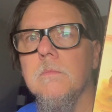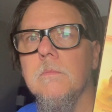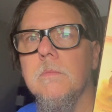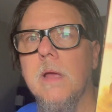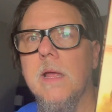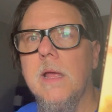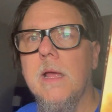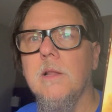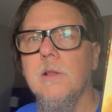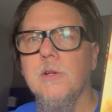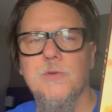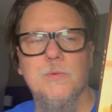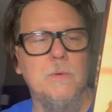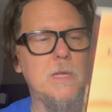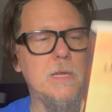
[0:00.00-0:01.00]
it
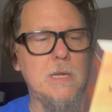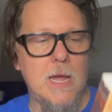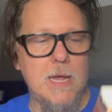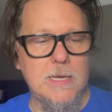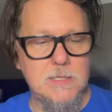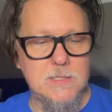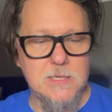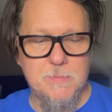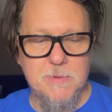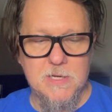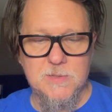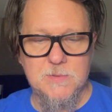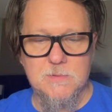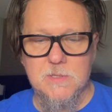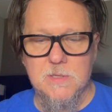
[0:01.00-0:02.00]
looks really nice. I mean,
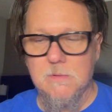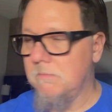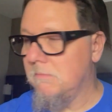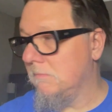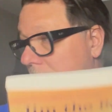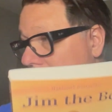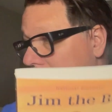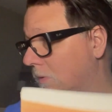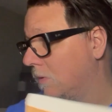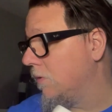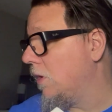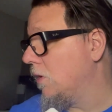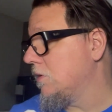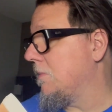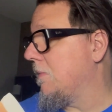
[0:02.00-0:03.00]
who
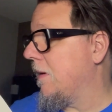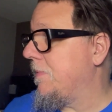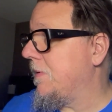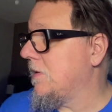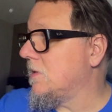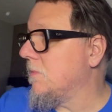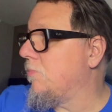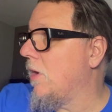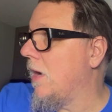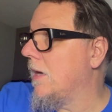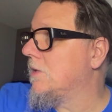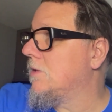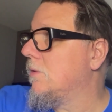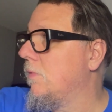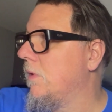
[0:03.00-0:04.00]
knows, it might be a
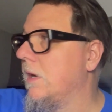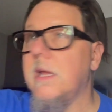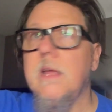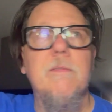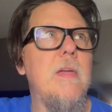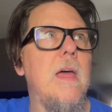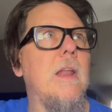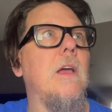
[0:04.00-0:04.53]
surprise. So we're going to give that a